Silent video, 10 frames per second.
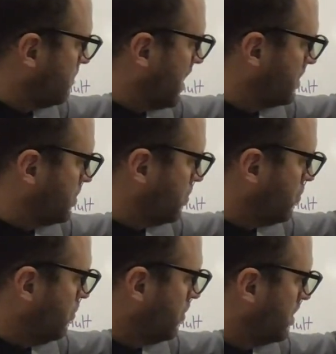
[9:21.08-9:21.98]
my
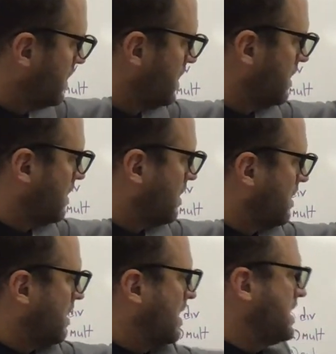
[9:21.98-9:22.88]
2.
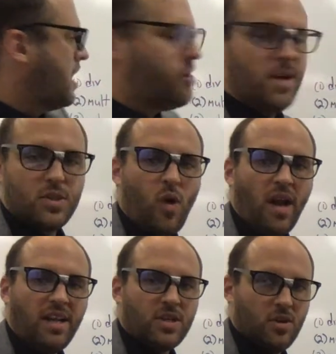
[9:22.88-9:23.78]
And now I'm at
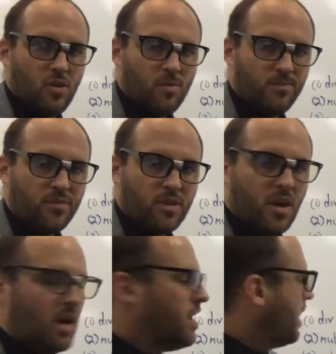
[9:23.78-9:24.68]
22.
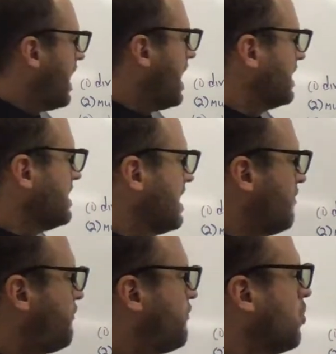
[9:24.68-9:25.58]
I can
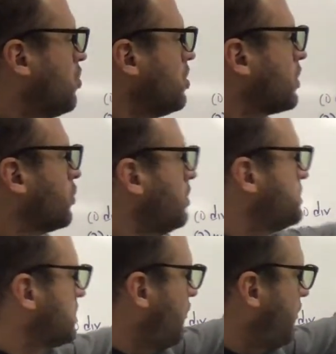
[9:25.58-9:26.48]
get 4
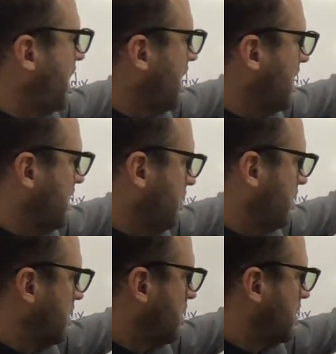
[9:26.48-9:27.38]
groups of 5
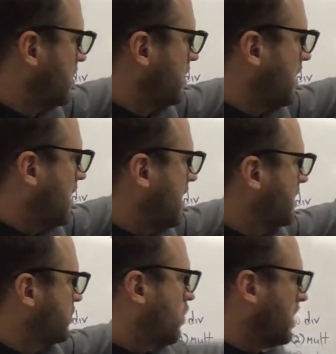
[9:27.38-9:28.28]

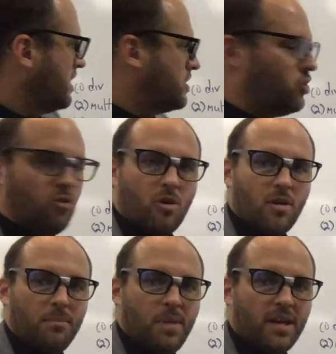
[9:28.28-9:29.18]
out of 22
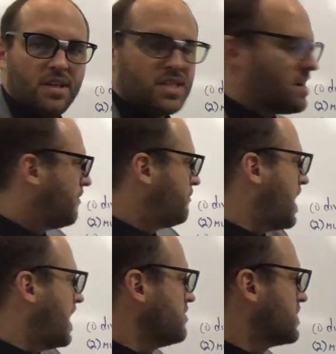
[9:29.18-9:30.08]
because
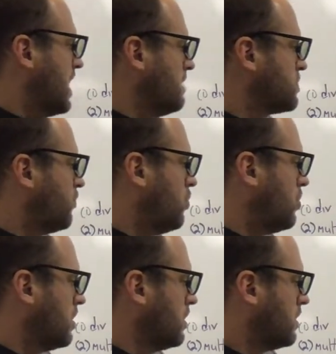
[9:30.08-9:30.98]
5 times
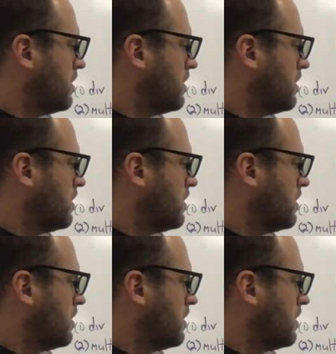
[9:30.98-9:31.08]
4